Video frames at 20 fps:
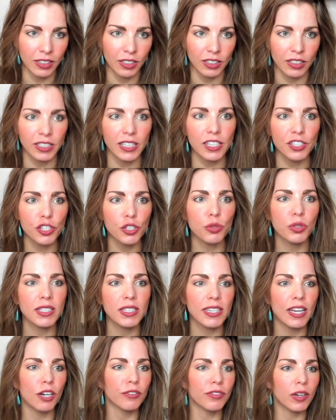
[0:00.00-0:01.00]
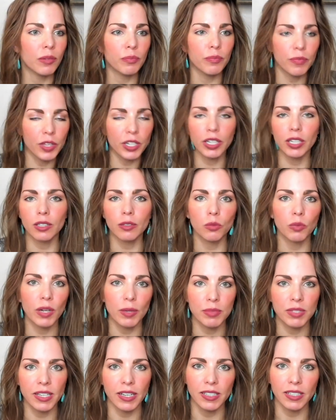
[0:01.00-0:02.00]
Yes, you can tell from their
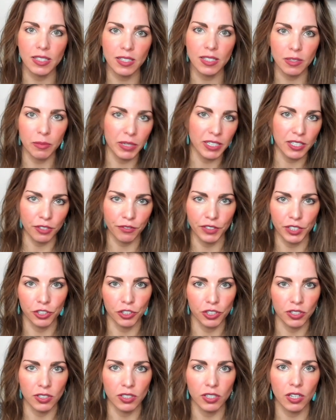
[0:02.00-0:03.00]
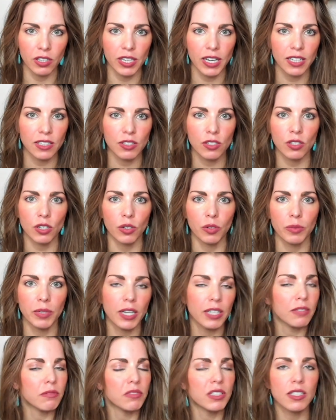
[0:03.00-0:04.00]
websites, the basic features and all that. So I'm
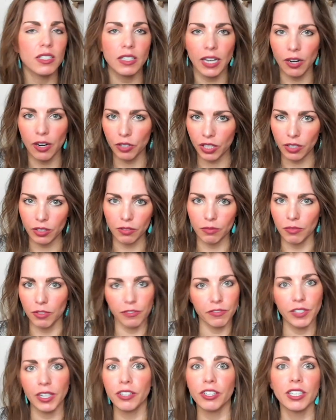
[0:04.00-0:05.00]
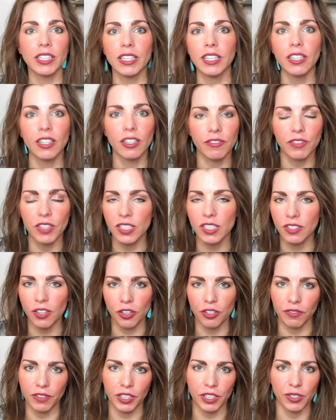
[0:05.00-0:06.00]
not discounting the verity of these
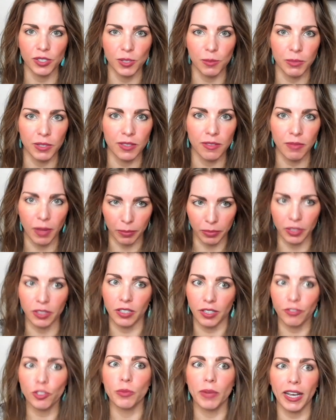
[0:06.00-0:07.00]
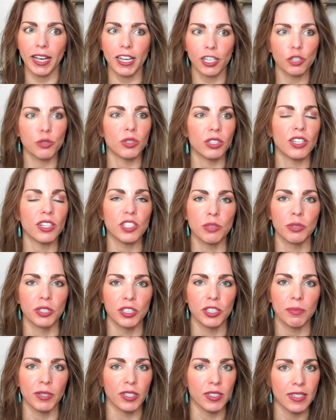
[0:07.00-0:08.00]
other videos, but I'm going to give you my actual customer
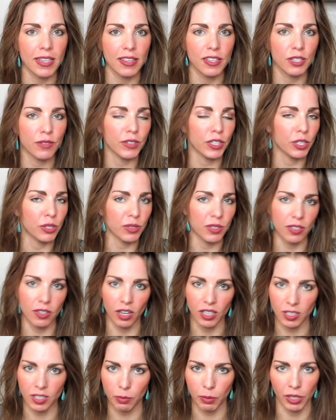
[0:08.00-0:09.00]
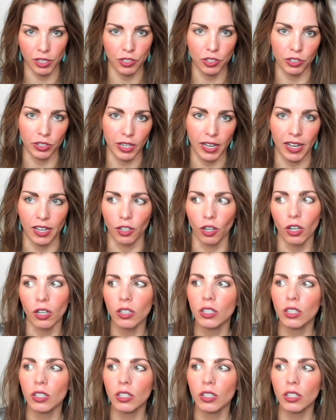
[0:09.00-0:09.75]
experience. And this video is not sponsored at all.